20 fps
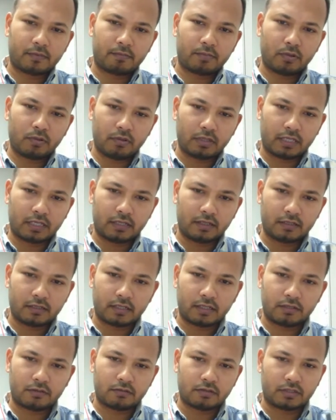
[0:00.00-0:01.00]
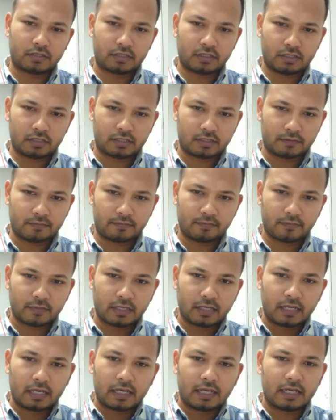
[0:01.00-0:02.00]
pulley into the system,
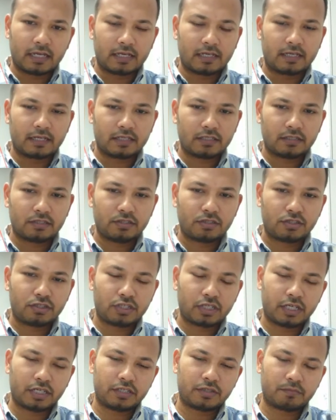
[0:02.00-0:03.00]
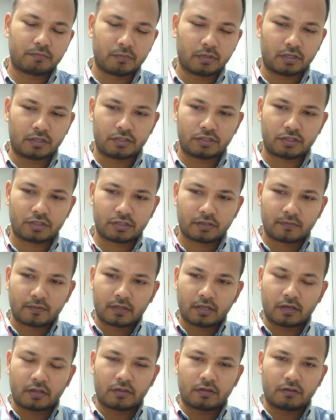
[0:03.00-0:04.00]
it doesn't change much
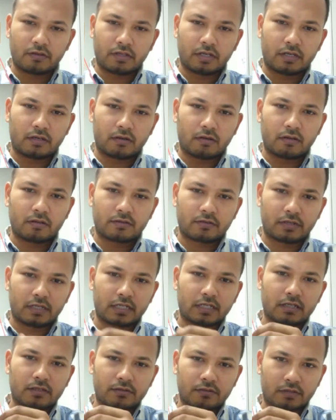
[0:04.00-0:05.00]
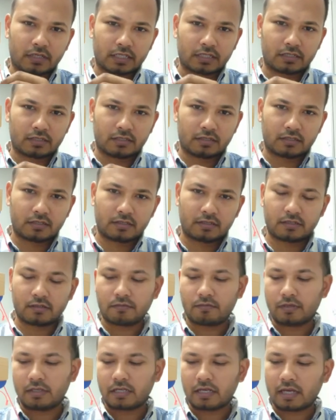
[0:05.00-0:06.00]
other than altering the direction. So
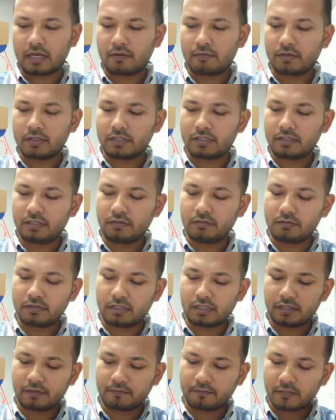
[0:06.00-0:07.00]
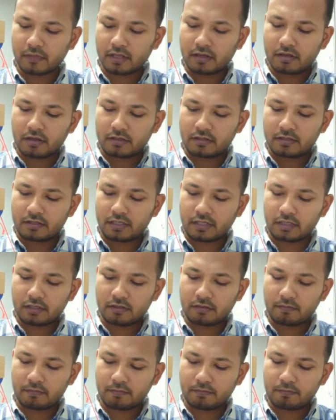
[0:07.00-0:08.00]
when I was using
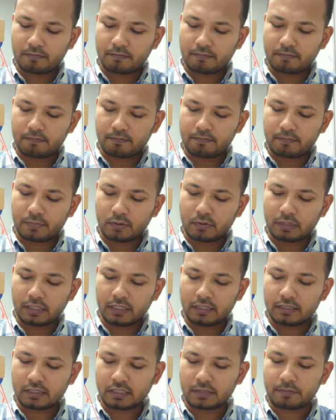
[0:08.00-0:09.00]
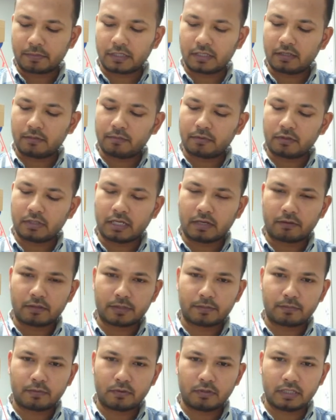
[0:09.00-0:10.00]
single pulley, suspended pulley, I was
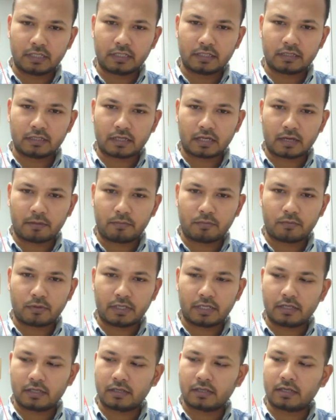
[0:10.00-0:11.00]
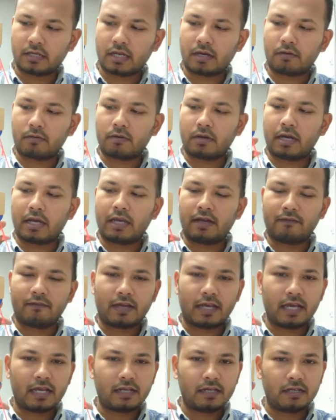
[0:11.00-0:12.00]
pulling upward. Now I have
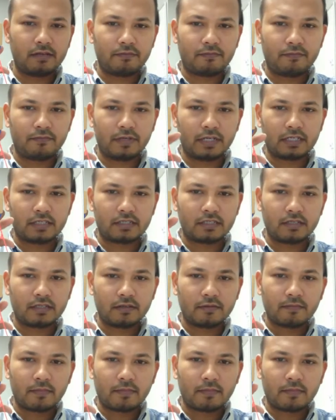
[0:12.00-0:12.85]
added a fixed